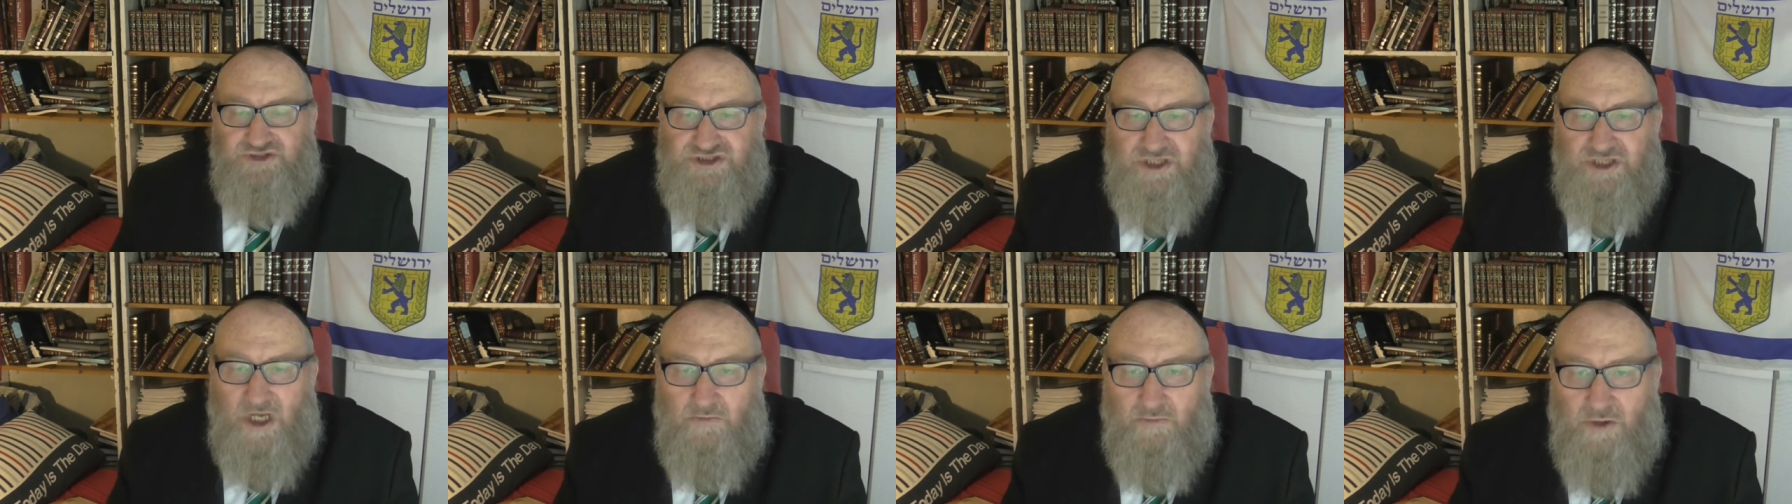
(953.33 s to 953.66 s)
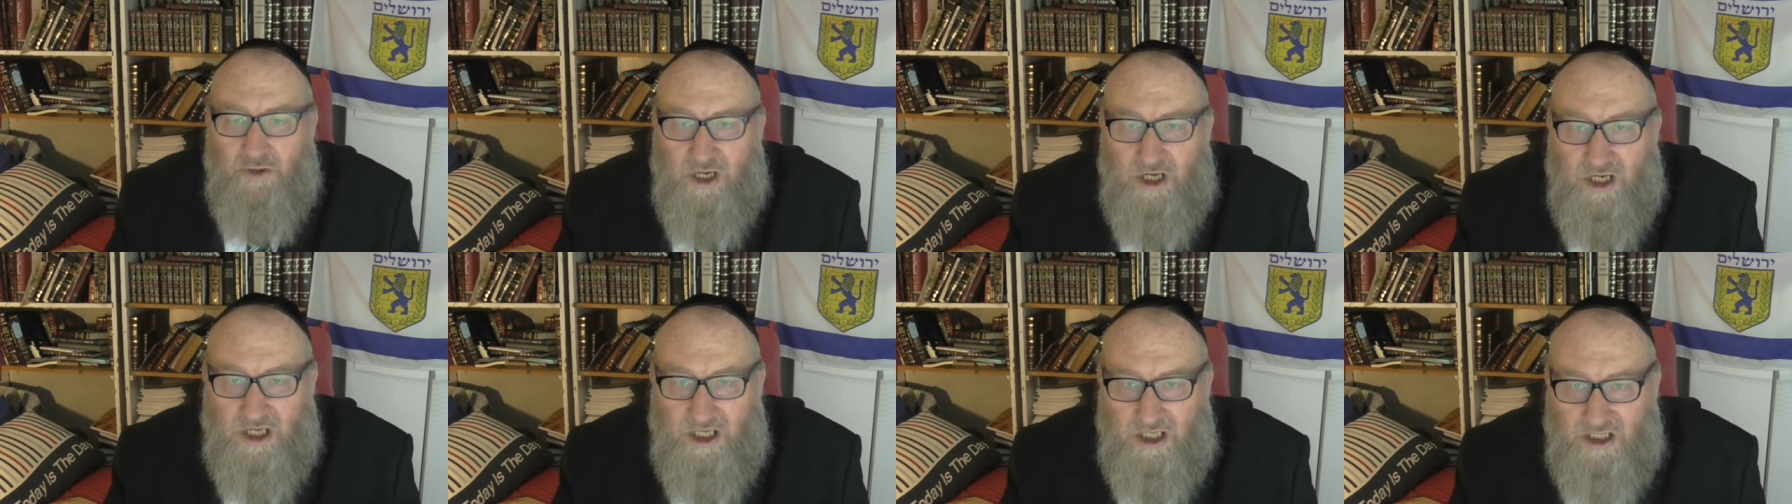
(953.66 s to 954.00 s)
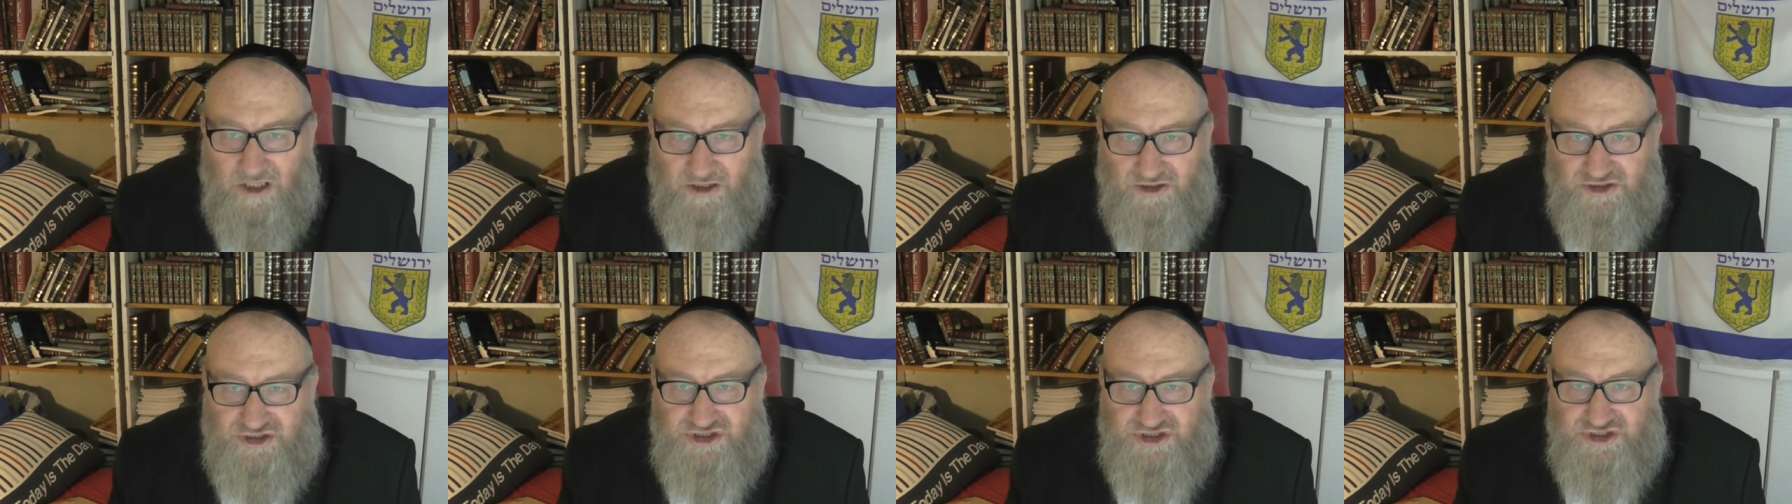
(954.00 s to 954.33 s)
somewhere
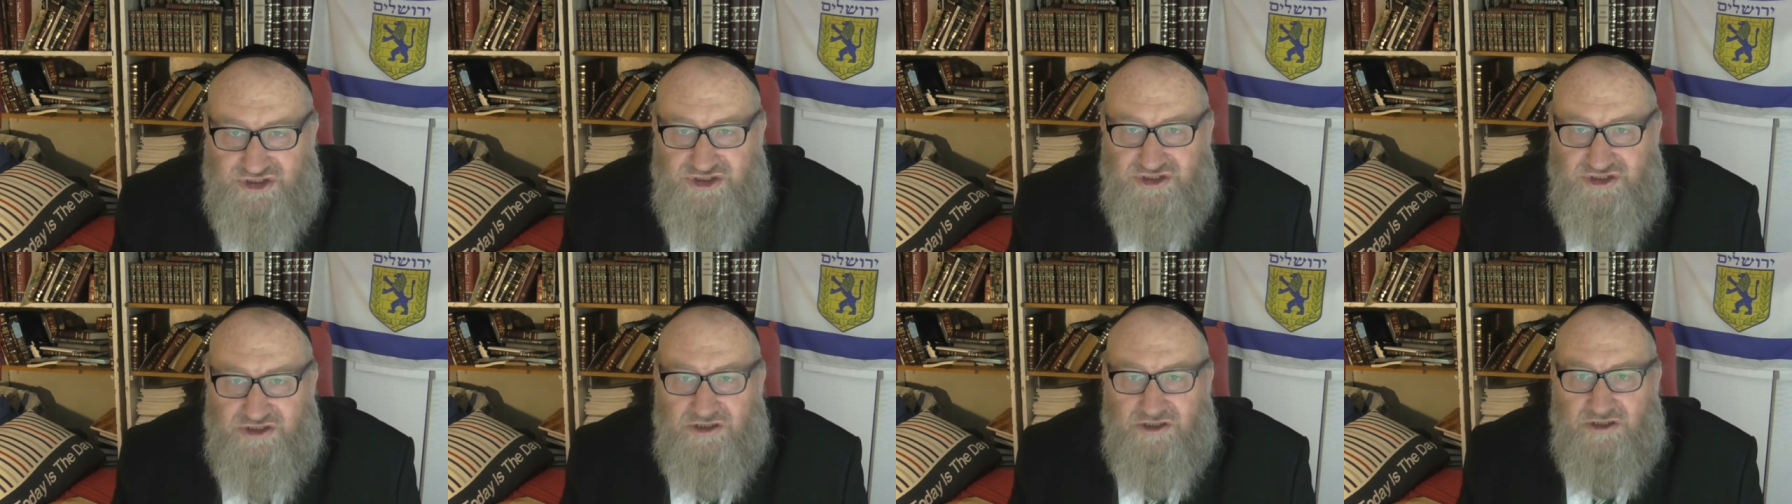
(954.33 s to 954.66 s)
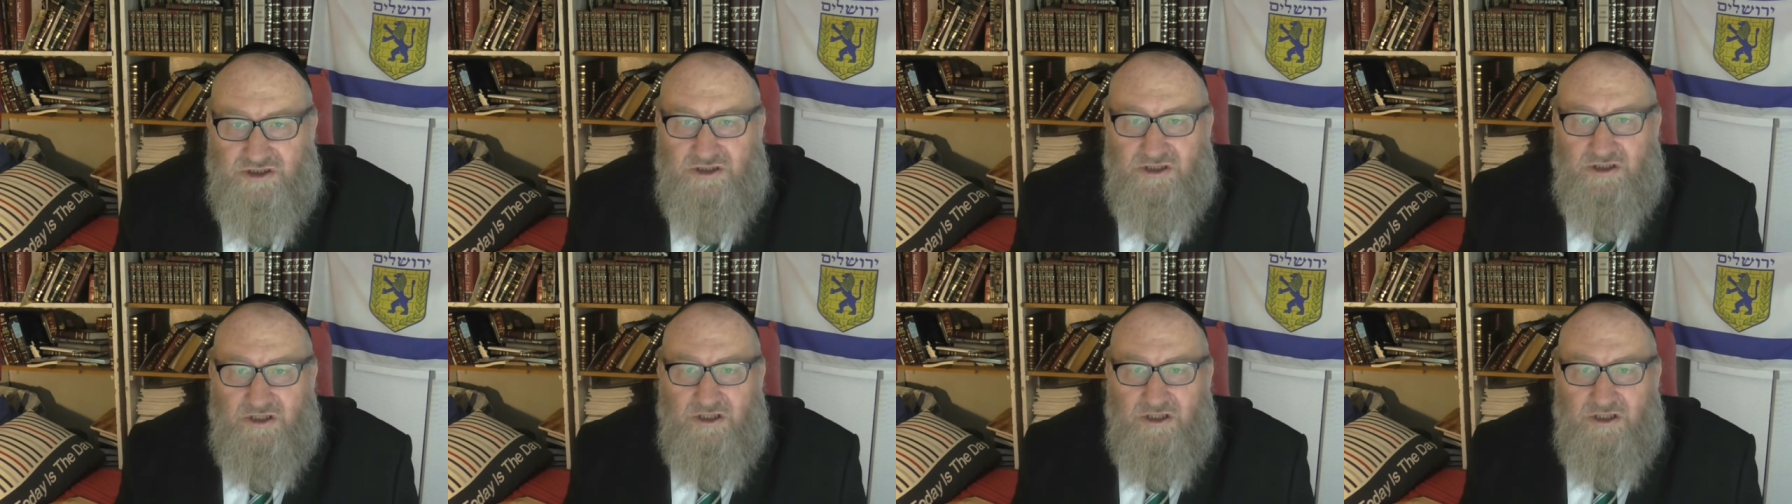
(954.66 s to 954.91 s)
else.